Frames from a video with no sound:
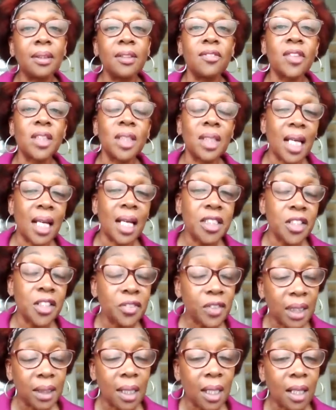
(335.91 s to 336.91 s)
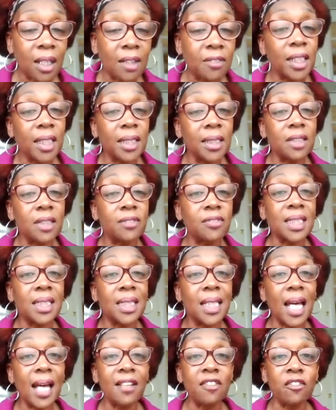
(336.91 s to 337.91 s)
for the last 3.5 years of his
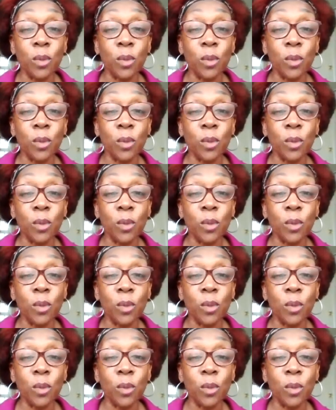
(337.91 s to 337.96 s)
life,